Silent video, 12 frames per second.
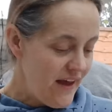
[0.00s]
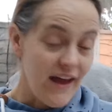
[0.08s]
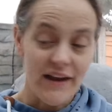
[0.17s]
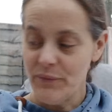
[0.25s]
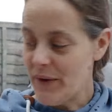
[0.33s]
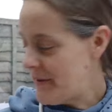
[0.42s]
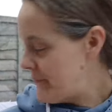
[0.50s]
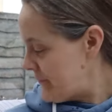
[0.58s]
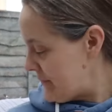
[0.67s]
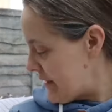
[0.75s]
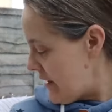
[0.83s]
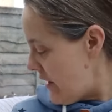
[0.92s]
Anyway,
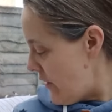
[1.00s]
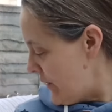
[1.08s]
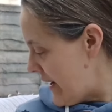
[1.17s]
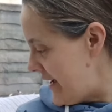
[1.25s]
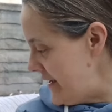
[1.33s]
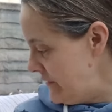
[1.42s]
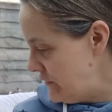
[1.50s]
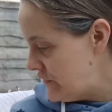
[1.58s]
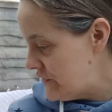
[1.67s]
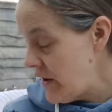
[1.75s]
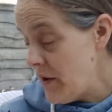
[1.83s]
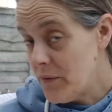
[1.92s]
okay,
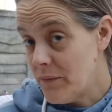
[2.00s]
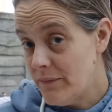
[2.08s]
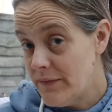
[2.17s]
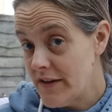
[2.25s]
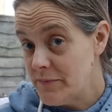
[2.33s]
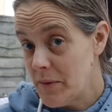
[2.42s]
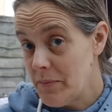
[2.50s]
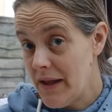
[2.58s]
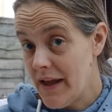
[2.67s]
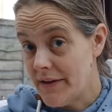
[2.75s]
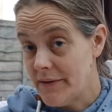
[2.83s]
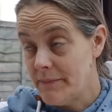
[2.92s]
so there's my
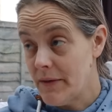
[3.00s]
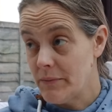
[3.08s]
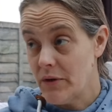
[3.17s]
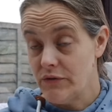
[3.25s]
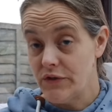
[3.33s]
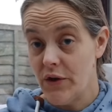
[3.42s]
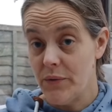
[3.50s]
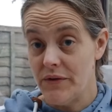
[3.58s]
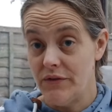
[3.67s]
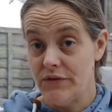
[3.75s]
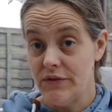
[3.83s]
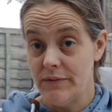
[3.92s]
plan. I'm going to go
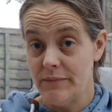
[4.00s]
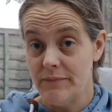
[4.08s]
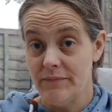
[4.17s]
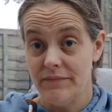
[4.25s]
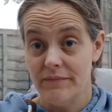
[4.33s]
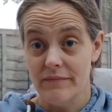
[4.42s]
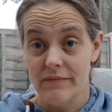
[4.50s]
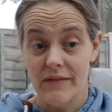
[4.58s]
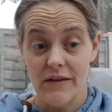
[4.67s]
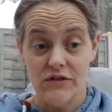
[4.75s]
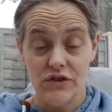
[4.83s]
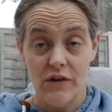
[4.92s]
and
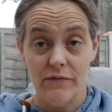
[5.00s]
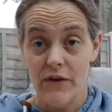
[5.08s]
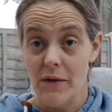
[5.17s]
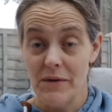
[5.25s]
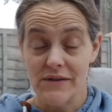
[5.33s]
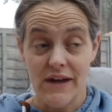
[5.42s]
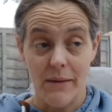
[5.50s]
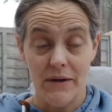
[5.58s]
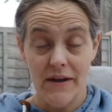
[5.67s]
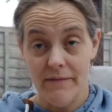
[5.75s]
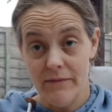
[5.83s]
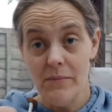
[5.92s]
charge my
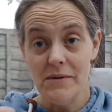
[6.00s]
tablet,